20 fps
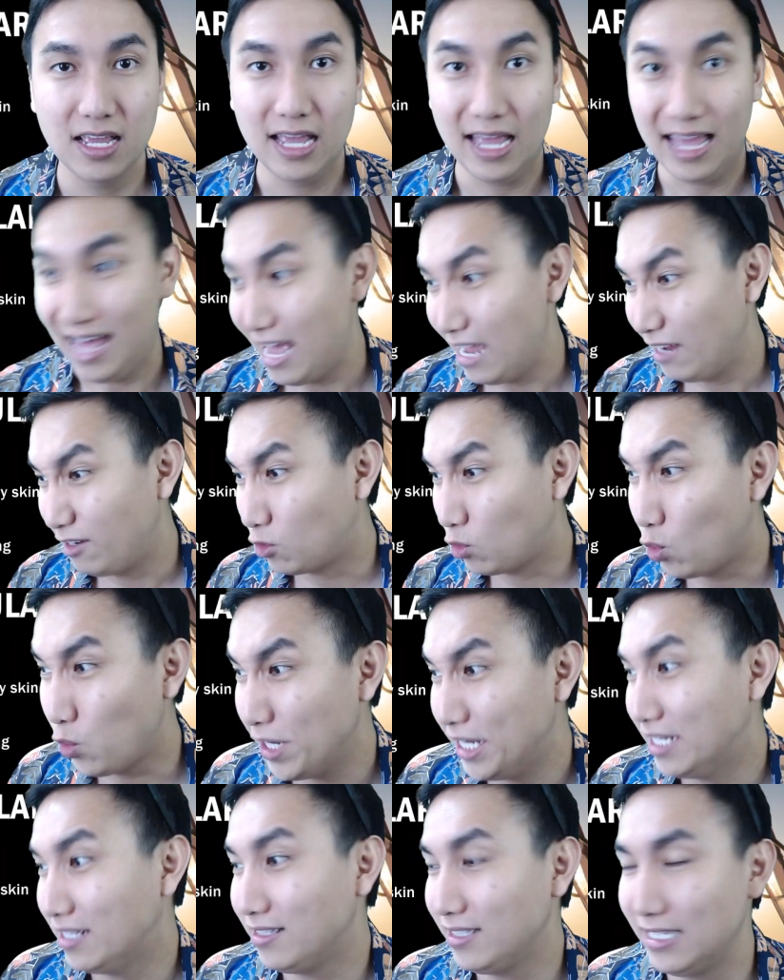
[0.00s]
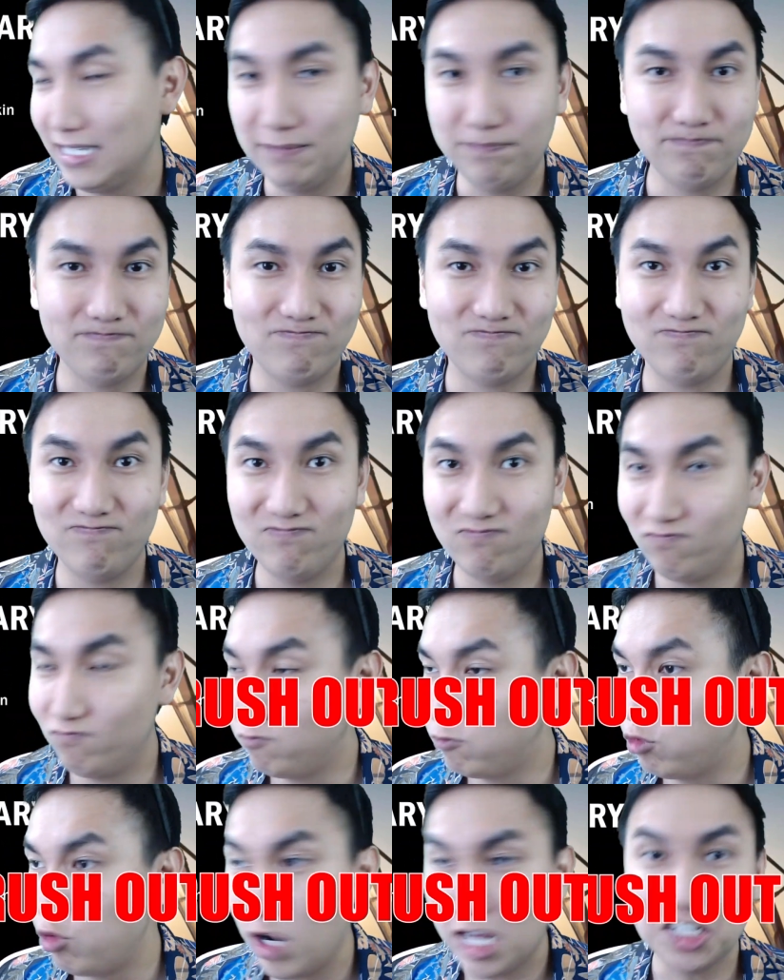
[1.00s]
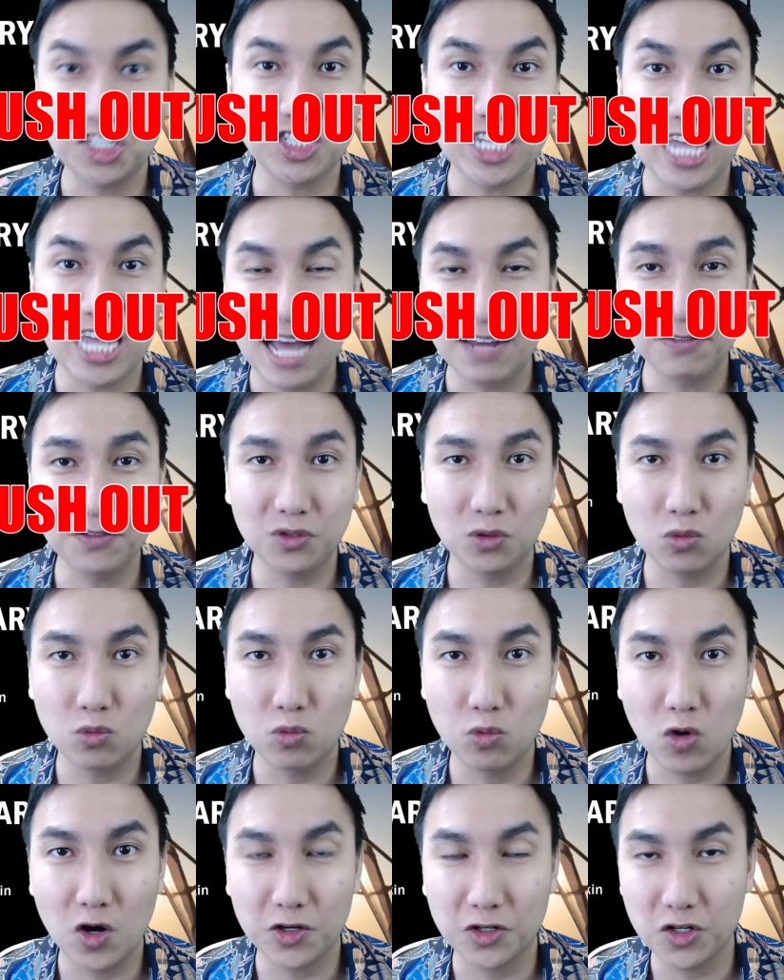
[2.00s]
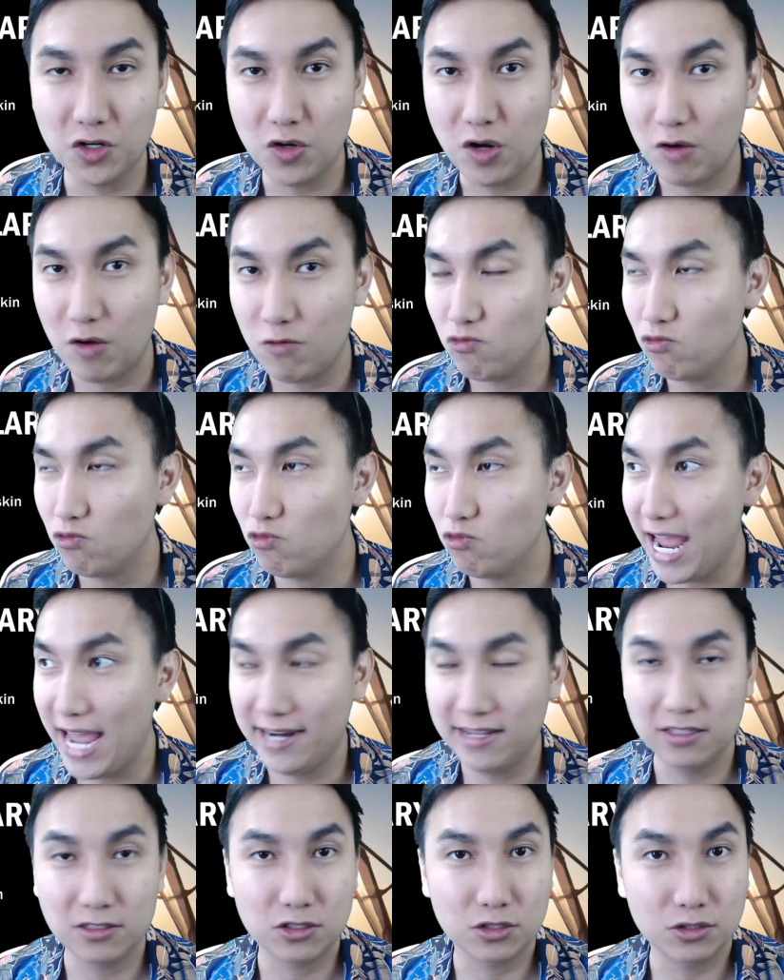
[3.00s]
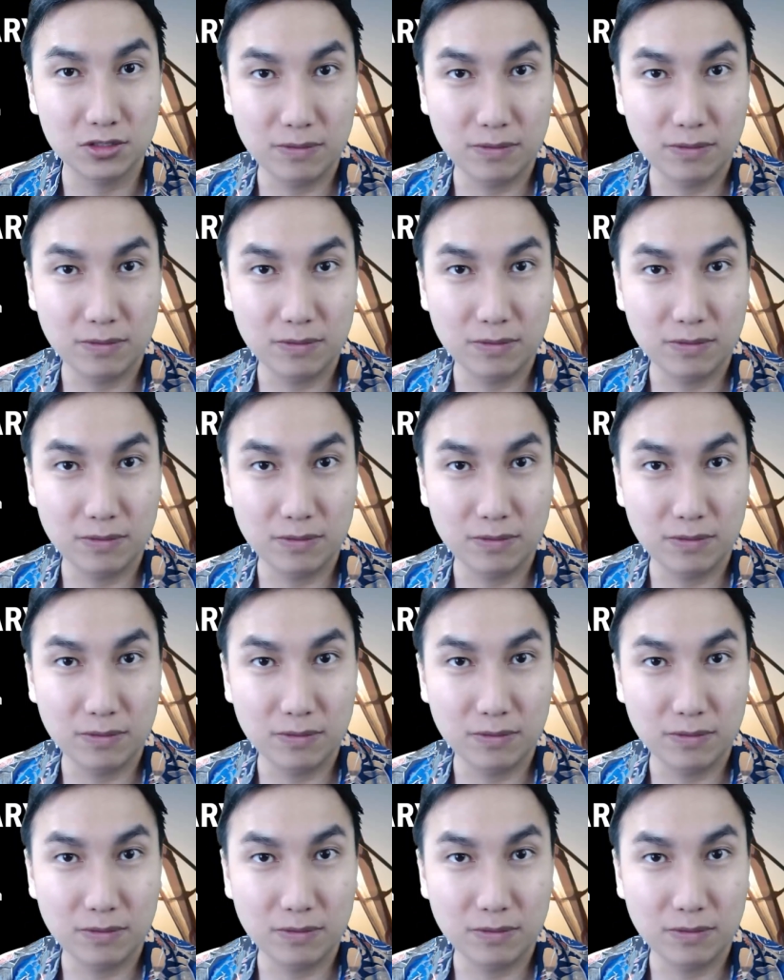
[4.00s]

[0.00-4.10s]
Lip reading: I quickly rushed out of the water and ran onto